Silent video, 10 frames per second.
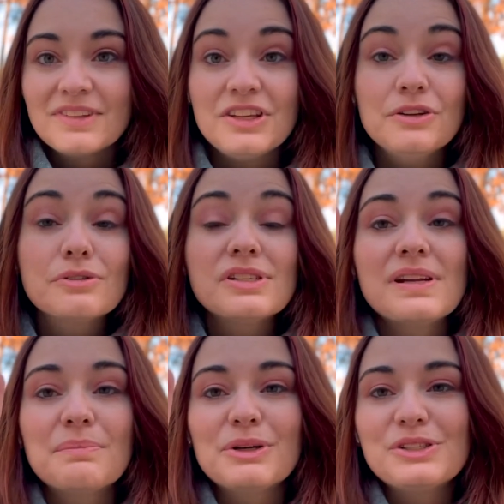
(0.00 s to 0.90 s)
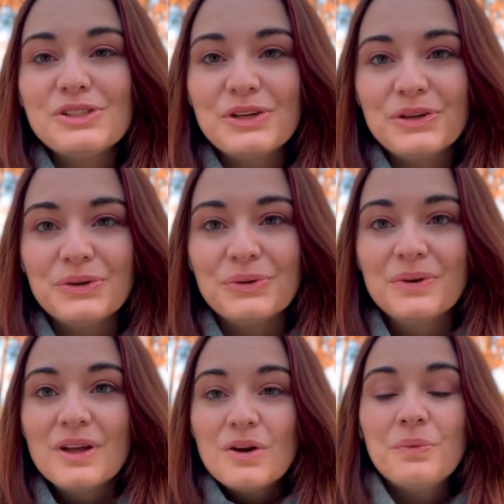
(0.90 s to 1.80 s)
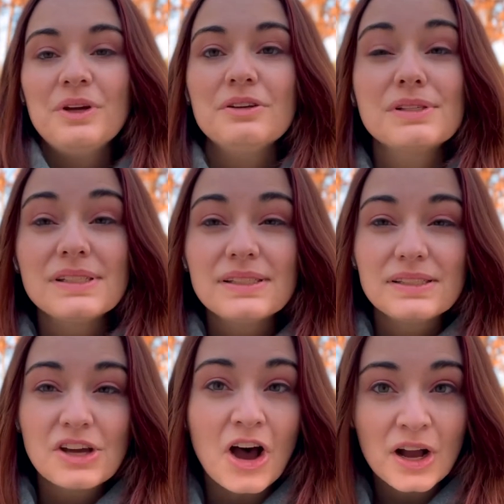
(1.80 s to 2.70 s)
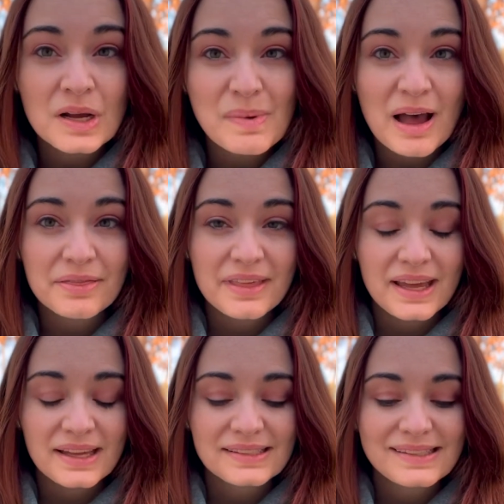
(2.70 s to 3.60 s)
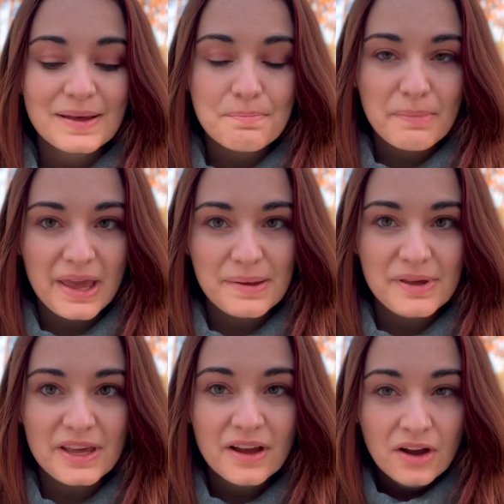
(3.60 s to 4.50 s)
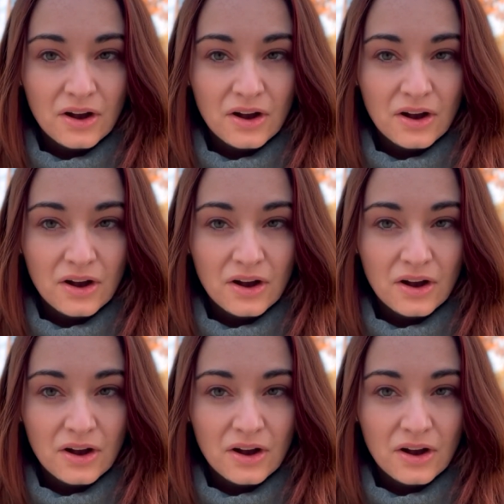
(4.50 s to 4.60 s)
Use number 2. We use it to talk about things that maybe